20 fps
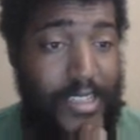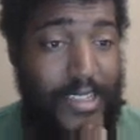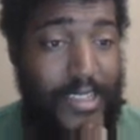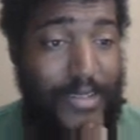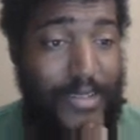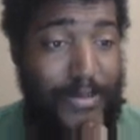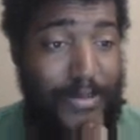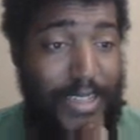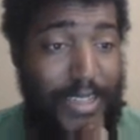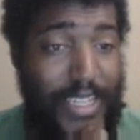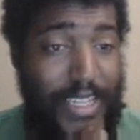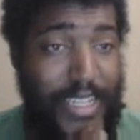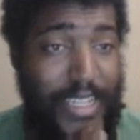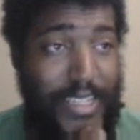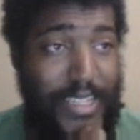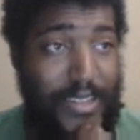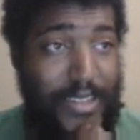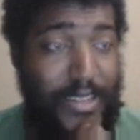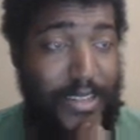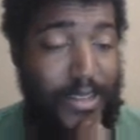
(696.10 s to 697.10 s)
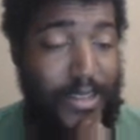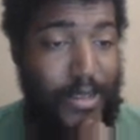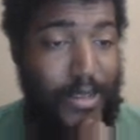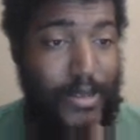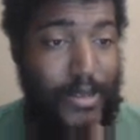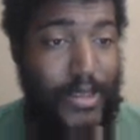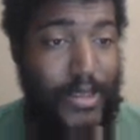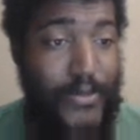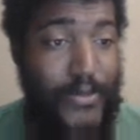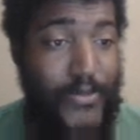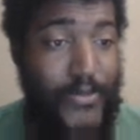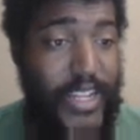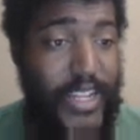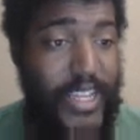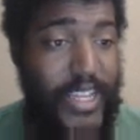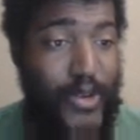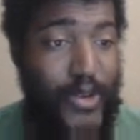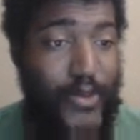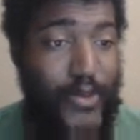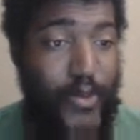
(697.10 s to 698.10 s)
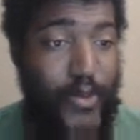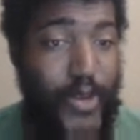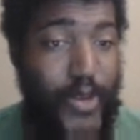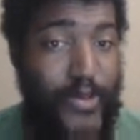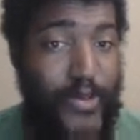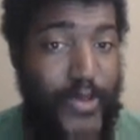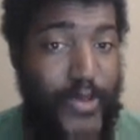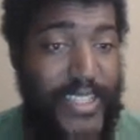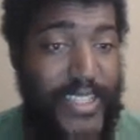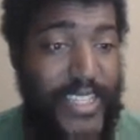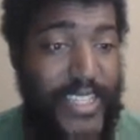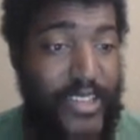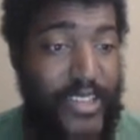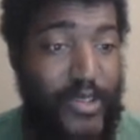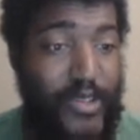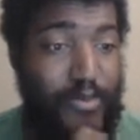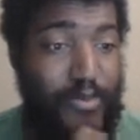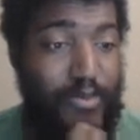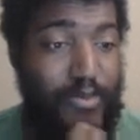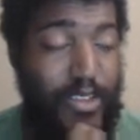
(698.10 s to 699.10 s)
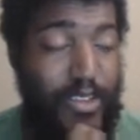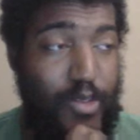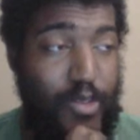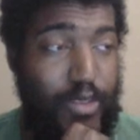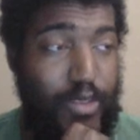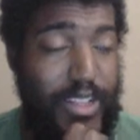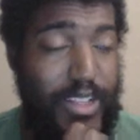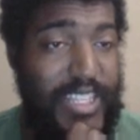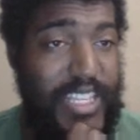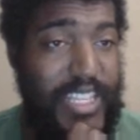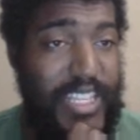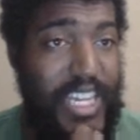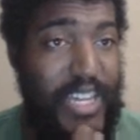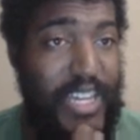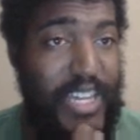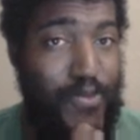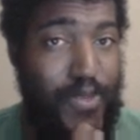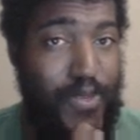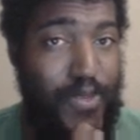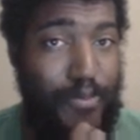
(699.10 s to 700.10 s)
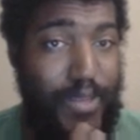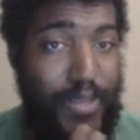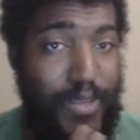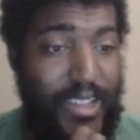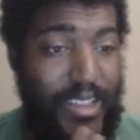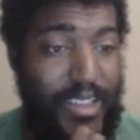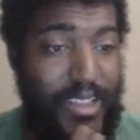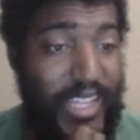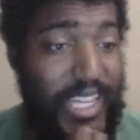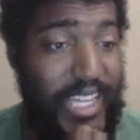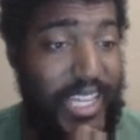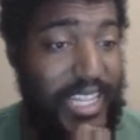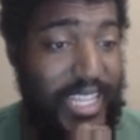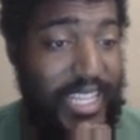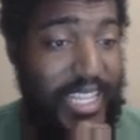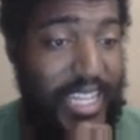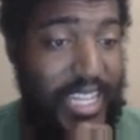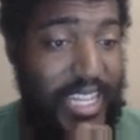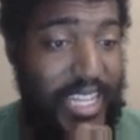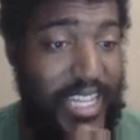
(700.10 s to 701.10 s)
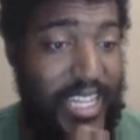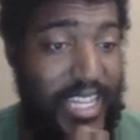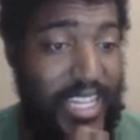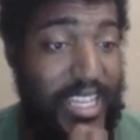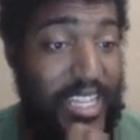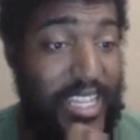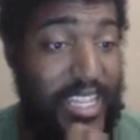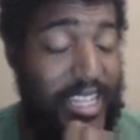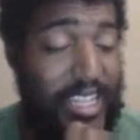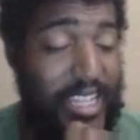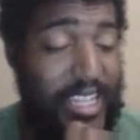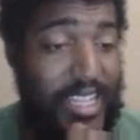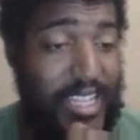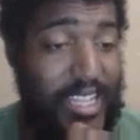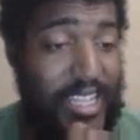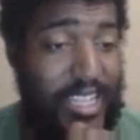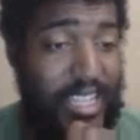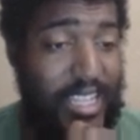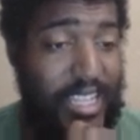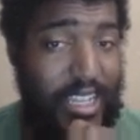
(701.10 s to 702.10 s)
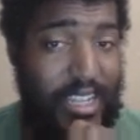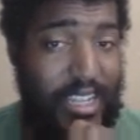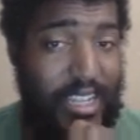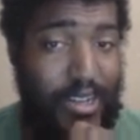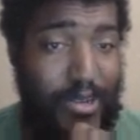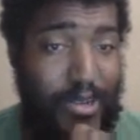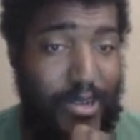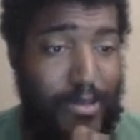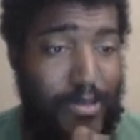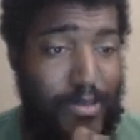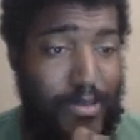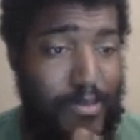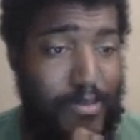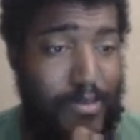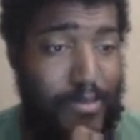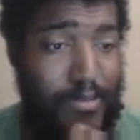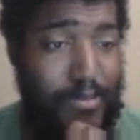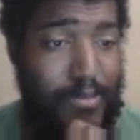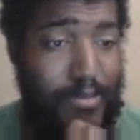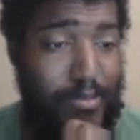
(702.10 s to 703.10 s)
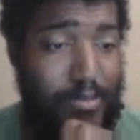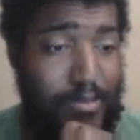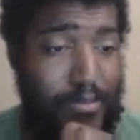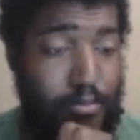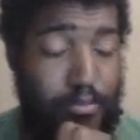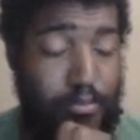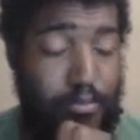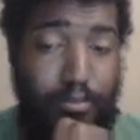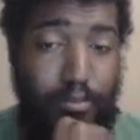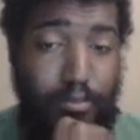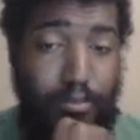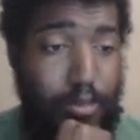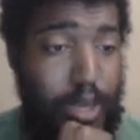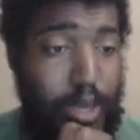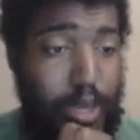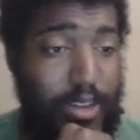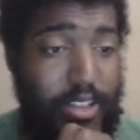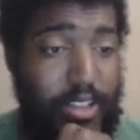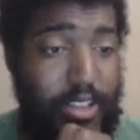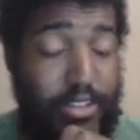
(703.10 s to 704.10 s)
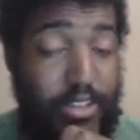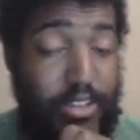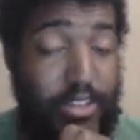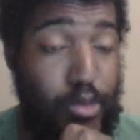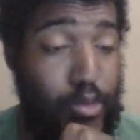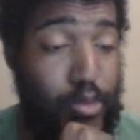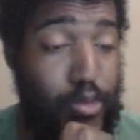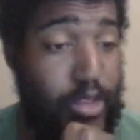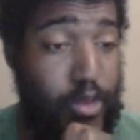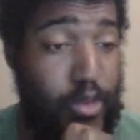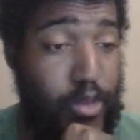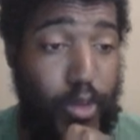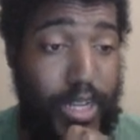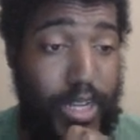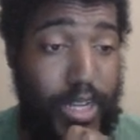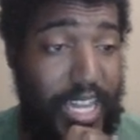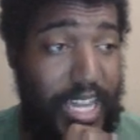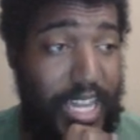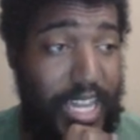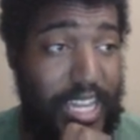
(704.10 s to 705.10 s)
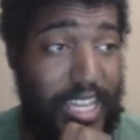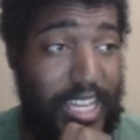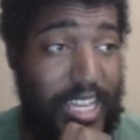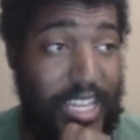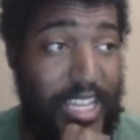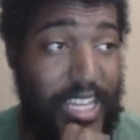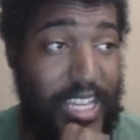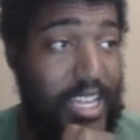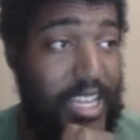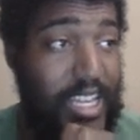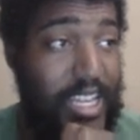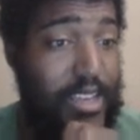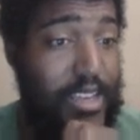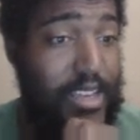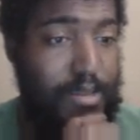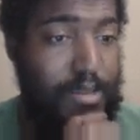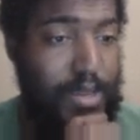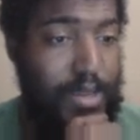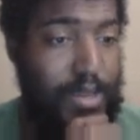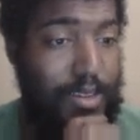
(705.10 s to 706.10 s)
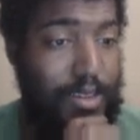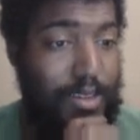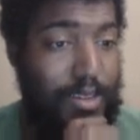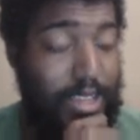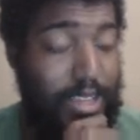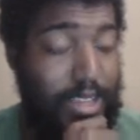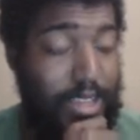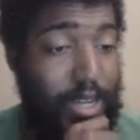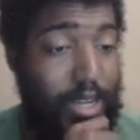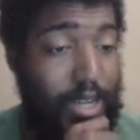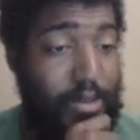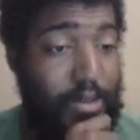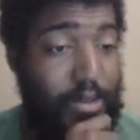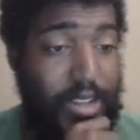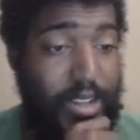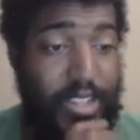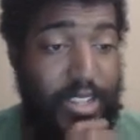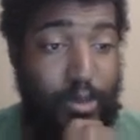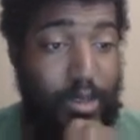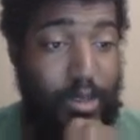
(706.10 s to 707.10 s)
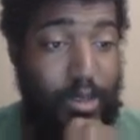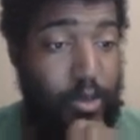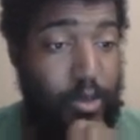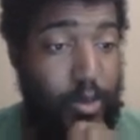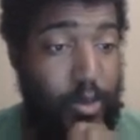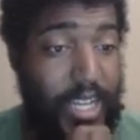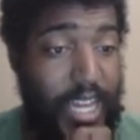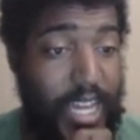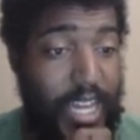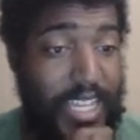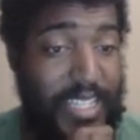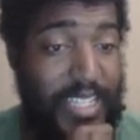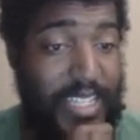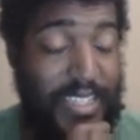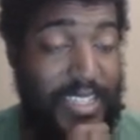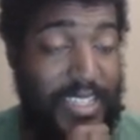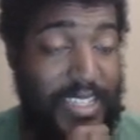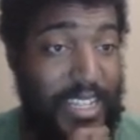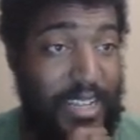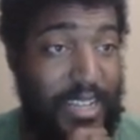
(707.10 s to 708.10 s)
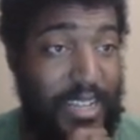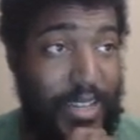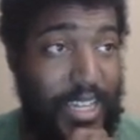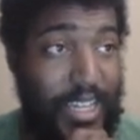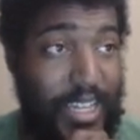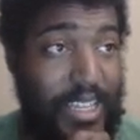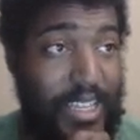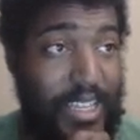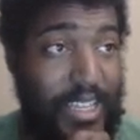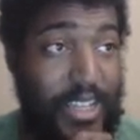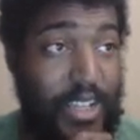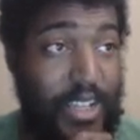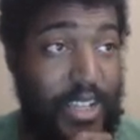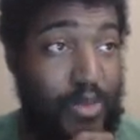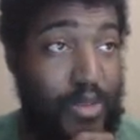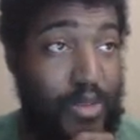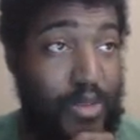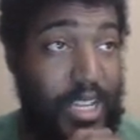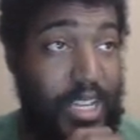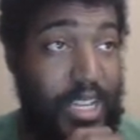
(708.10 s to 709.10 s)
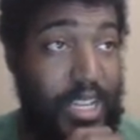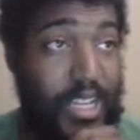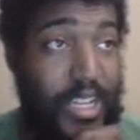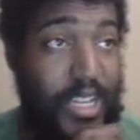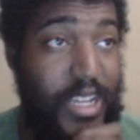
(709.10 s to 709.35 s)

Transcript: so yeah, the, the video frequency you you've been seeing from me lately, you know, maybe two to three day maybe a video every two to three days instead of like you know